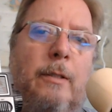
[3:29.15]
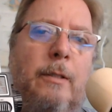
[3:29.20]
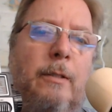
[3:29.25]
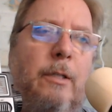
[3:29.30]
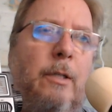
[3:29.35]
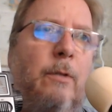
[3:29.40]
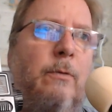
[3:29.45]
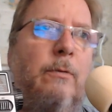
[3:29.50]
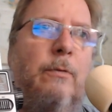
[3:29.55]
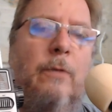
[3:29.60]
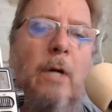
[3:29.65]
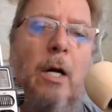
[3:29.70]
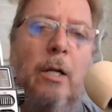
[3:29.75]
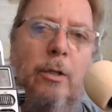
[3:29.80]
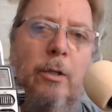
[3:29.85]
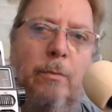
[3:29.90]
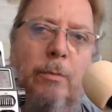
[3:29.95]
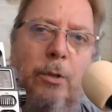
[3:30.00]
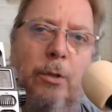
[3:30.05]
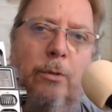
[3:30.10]
you know,
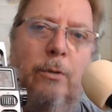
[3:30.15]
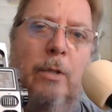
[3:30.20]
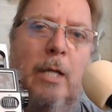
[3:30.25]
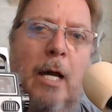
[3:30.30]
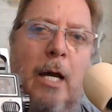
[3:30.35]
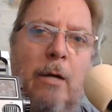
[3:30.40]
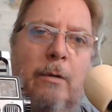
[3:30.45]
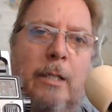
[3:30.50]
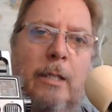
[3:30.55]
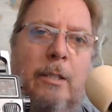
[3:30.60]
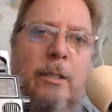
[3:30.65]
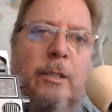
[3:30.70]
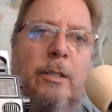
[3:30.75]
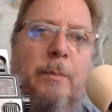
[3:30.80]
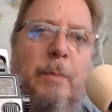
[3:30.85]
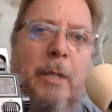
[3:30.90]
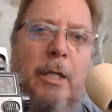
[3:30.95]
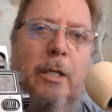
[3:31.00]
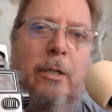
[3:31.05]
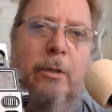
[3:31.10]
volume too loud and the
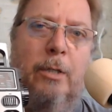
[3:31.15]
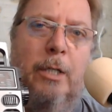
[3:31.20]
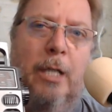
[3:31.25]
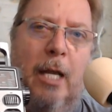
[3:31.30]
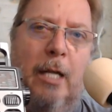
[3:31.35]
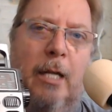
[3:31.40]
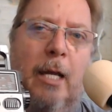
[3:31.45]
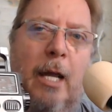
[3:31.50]
speaker can't